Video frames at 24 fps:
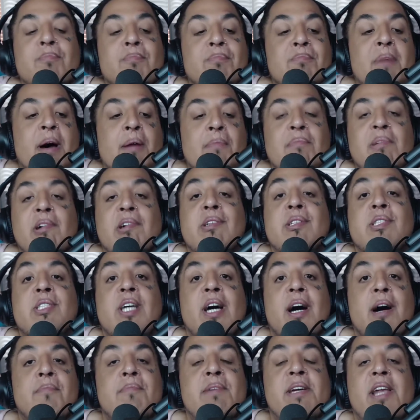members
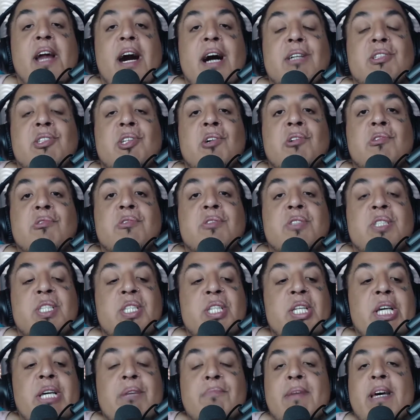of Minato's
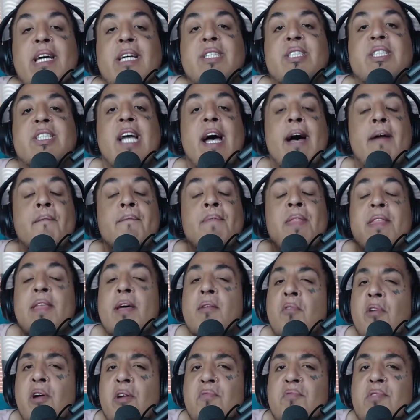teammates that
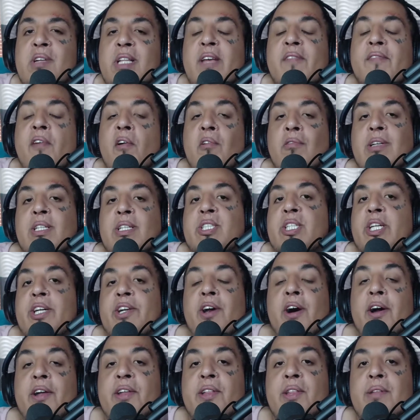they weren't really focused
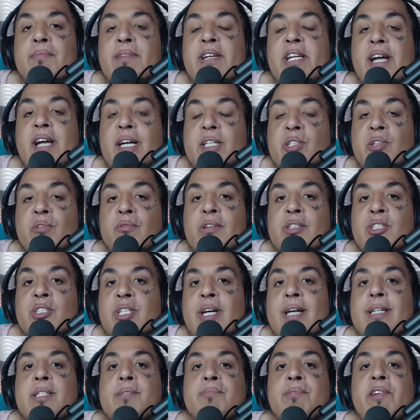in on in the Minato one
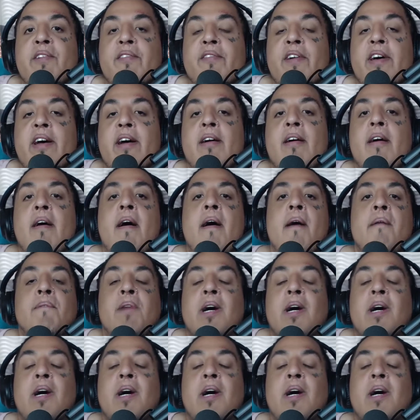shot, to be fair,